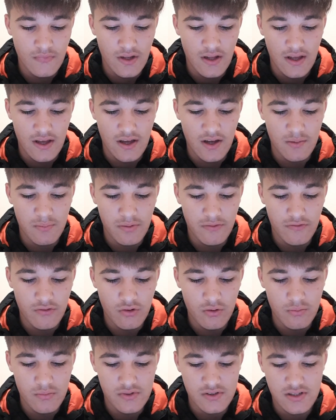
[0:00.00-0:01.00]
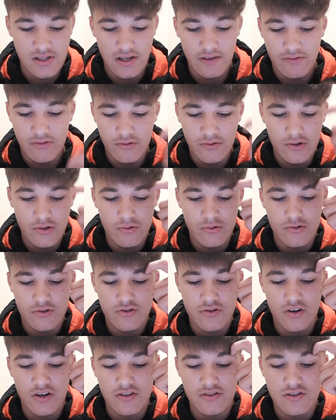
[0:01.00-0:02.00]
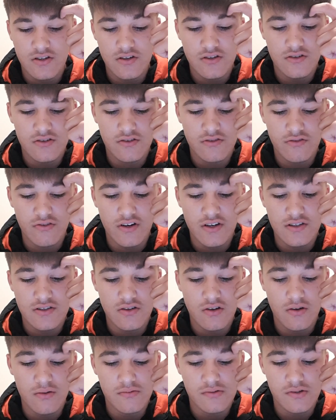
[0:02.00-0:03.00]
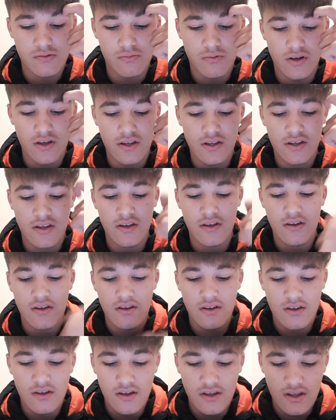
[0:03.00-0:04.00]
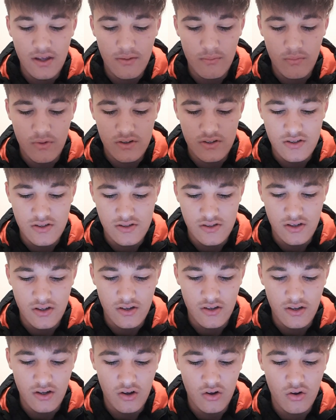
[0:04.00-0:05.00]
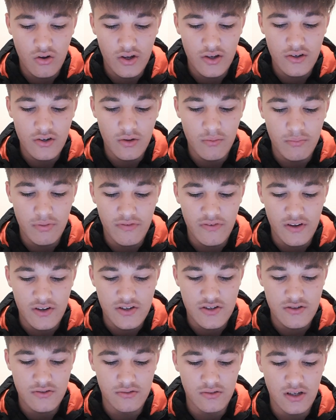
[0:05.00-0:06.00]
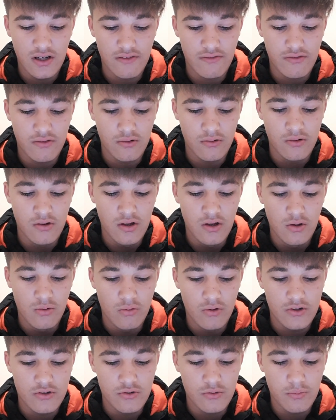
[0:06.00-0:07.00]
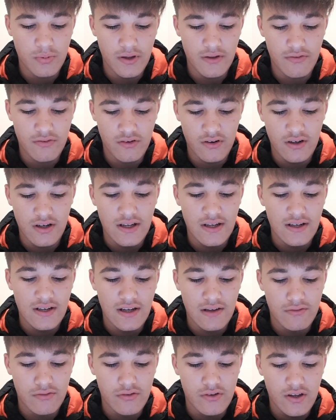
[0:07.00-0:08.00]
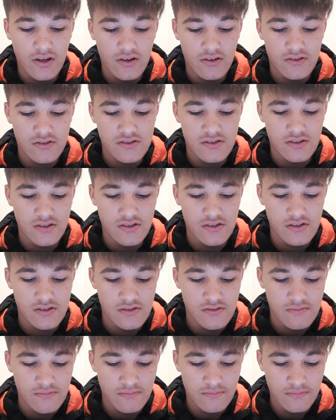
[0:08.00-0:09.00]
At a performance level, you will train 2 to 3 times a week, in which is at a high non-professional level, which will be for elite level youngsters.